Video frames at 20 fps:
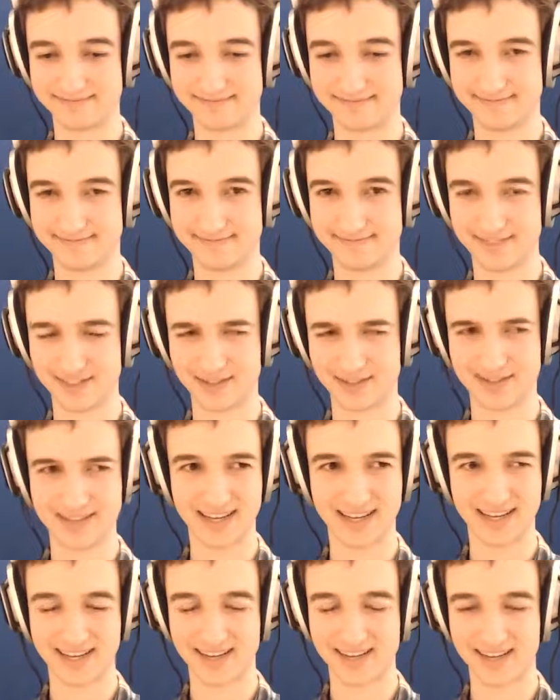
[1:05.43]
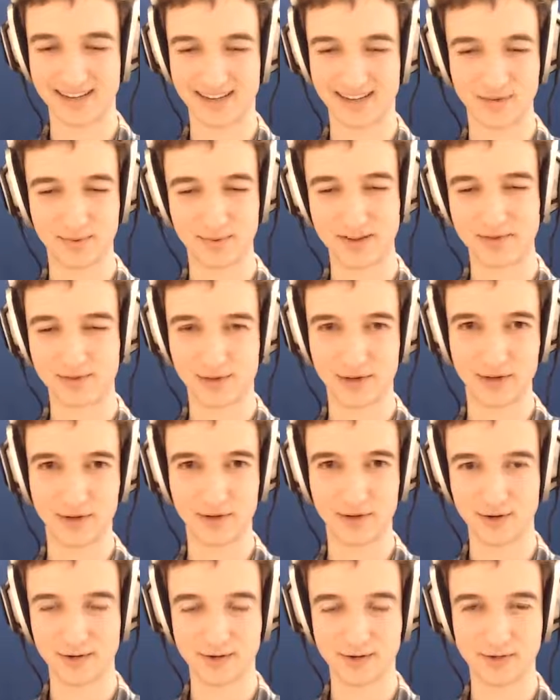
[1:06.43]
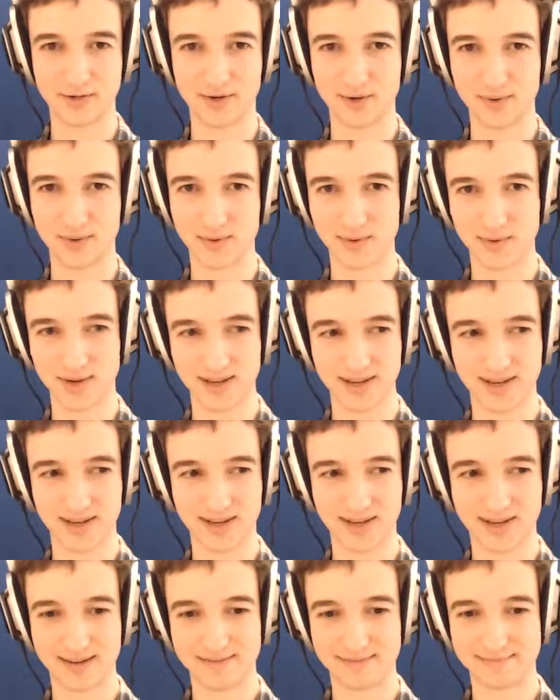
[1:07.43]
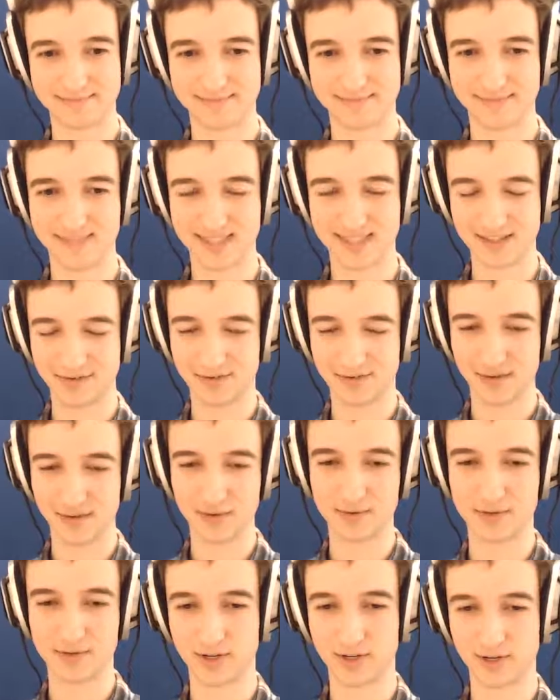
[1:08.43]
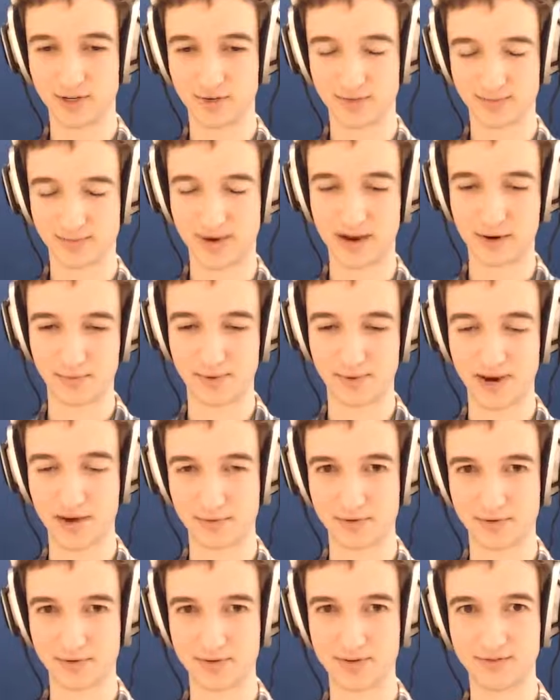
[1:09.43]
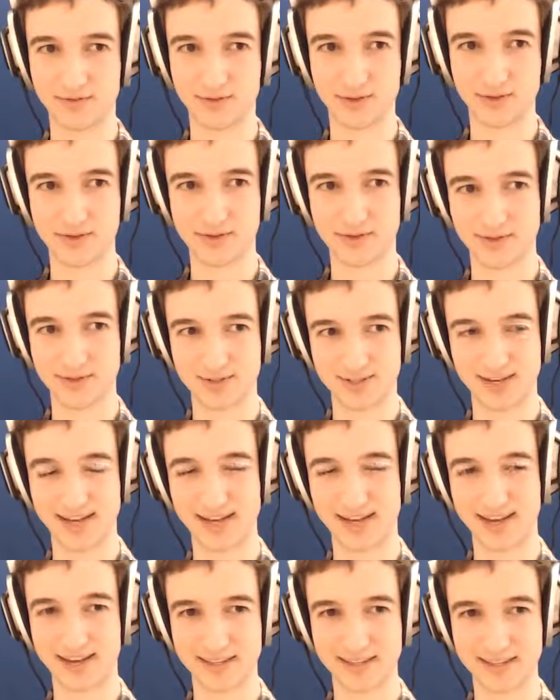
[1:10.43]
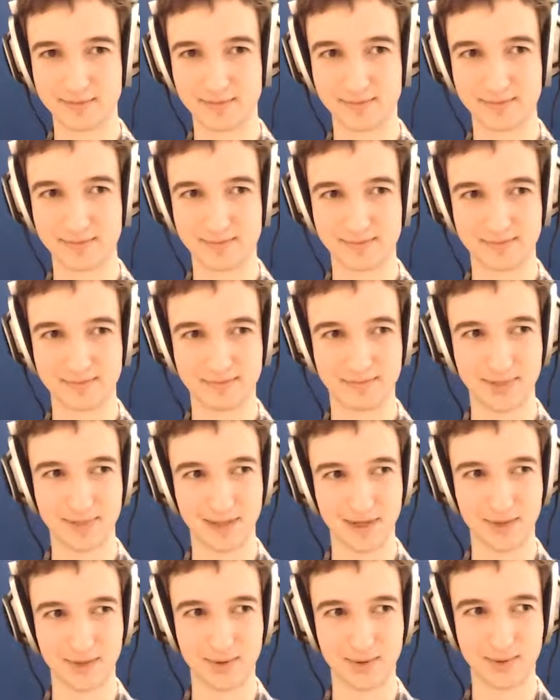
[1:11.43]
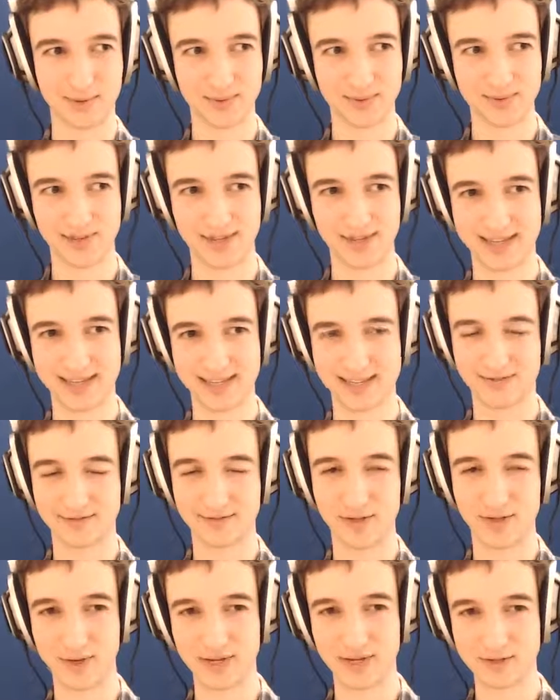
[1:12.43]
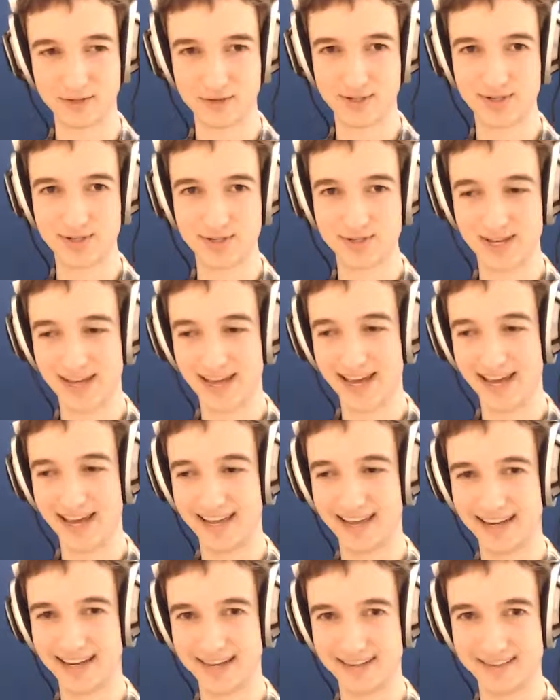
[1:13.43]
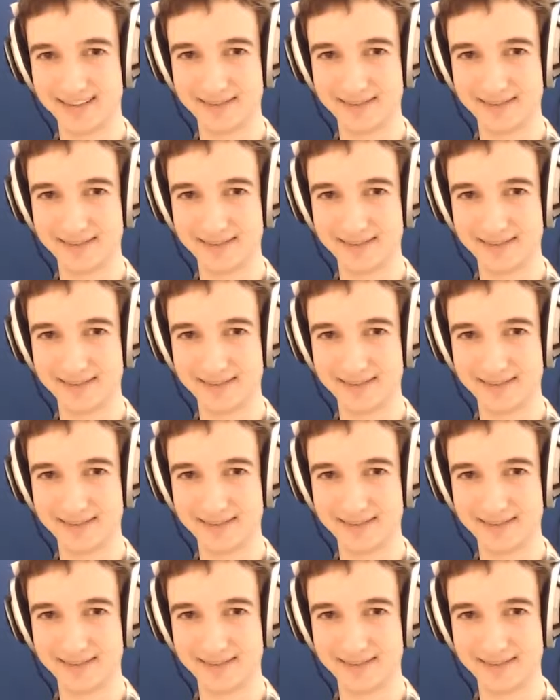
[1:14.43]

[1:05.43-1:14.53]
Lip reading: It's like a 3-foot or so diffuser, round diffusers, and I hung them below the lights a few inches, and it